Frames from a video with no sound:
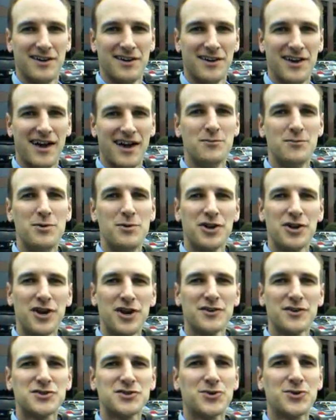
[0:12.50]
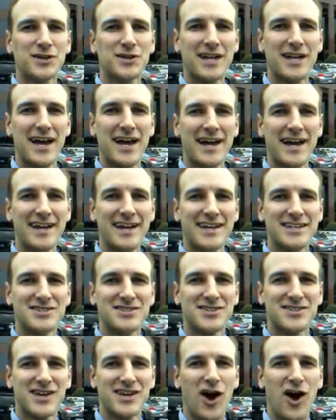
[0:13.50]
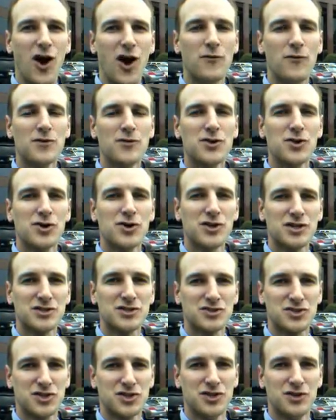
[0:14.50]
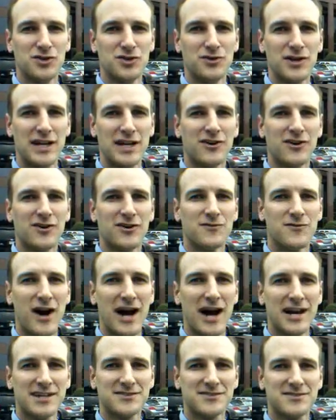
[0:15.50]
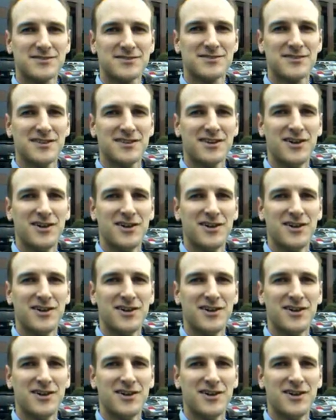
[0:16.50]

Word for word: And the building on the tour today is Overlook 2 here in Vinings.